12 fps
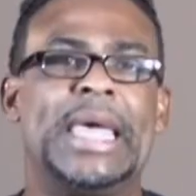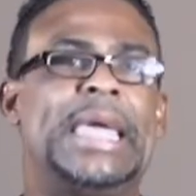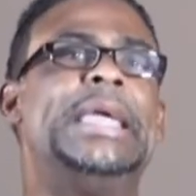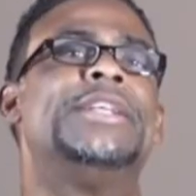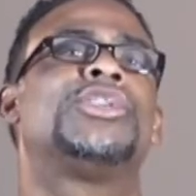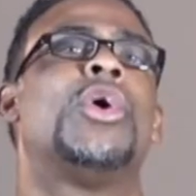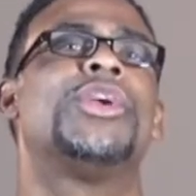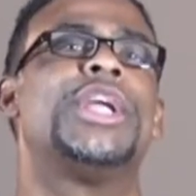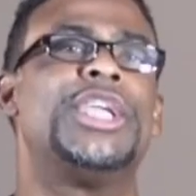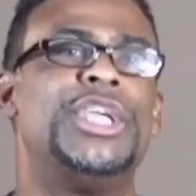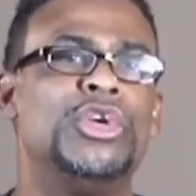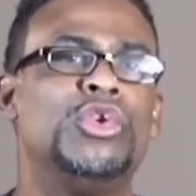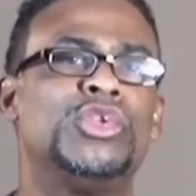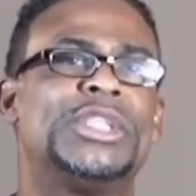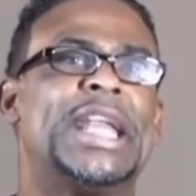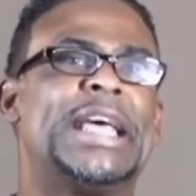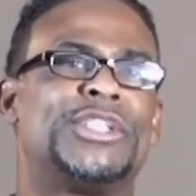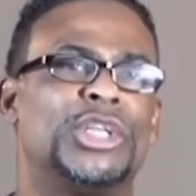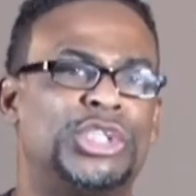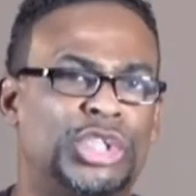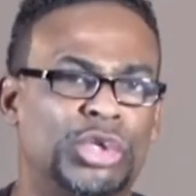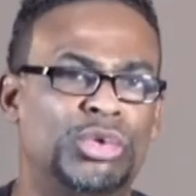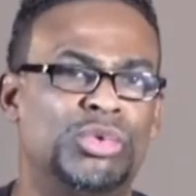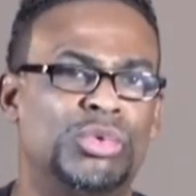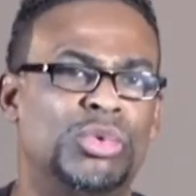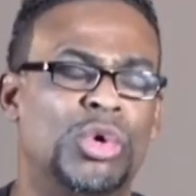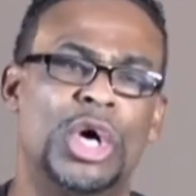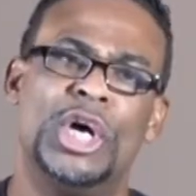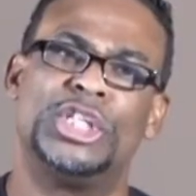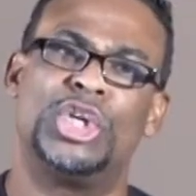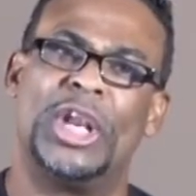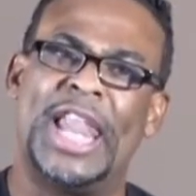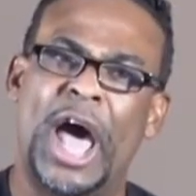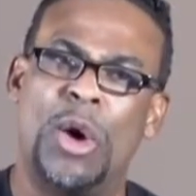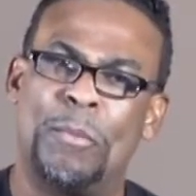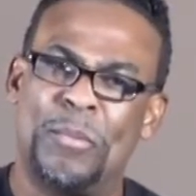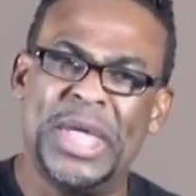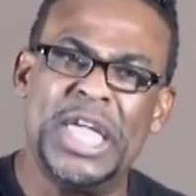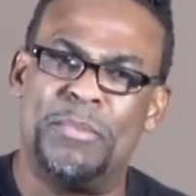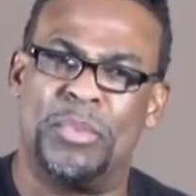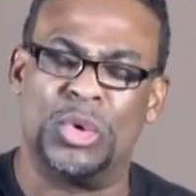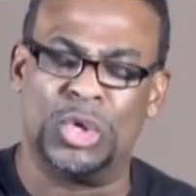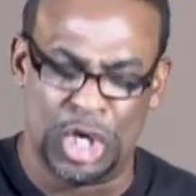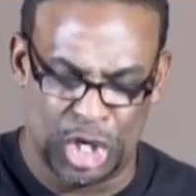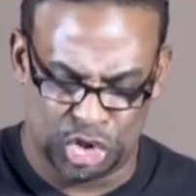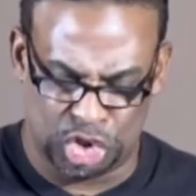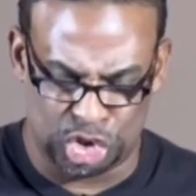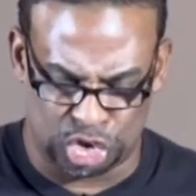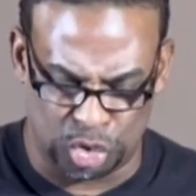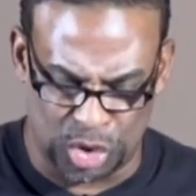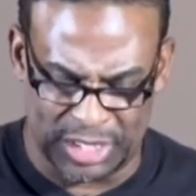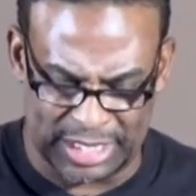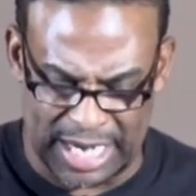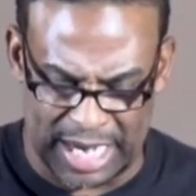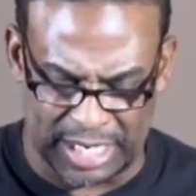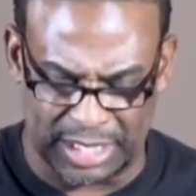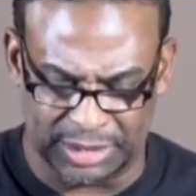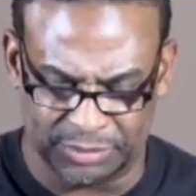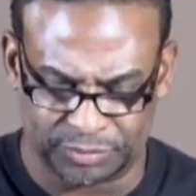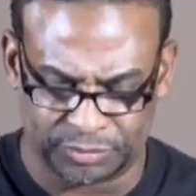he's going to use it as a tool to allow people to draw to God.